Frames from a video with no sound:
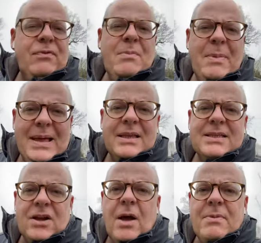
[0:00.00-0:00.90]
about this
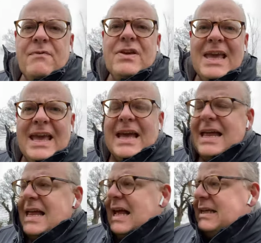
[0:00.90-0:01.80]
time of year,
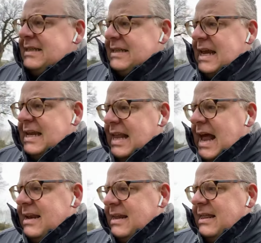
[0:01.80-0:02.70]
as I say,
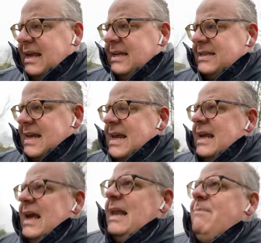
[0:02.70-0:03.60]
inland, things
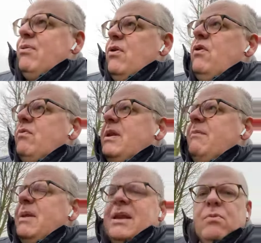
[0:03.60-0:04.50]
can improve when you've
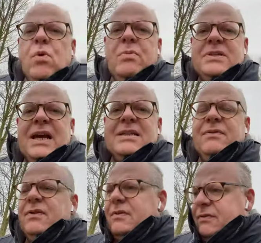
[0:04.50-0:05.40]
been in a warm sector
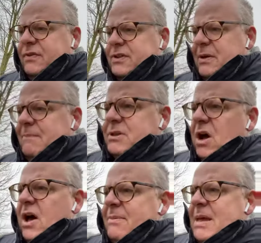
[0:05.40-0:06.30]
for some
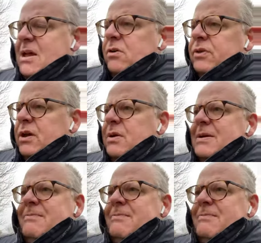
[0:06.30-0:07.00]
time, although